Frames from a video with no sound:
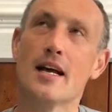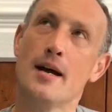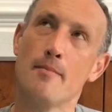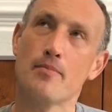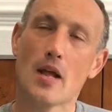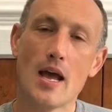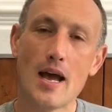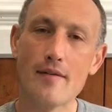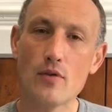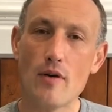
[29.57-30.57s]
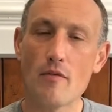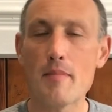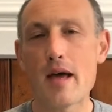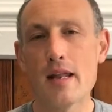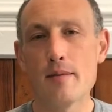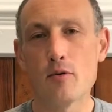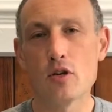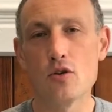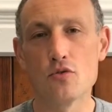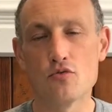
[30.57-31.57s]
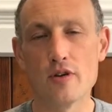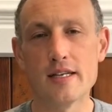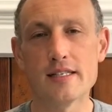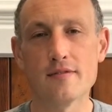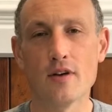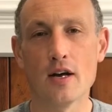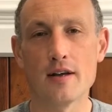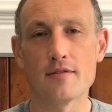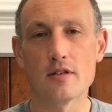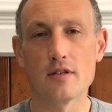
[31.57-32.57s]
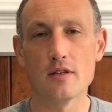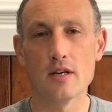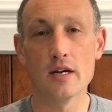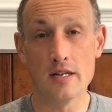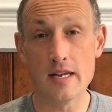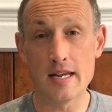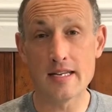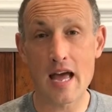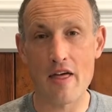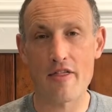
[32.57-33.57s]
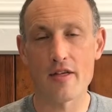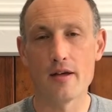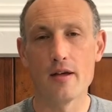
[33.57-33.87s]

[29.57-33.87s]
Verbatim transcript: Um, have you ever met anybody who's really survived near death,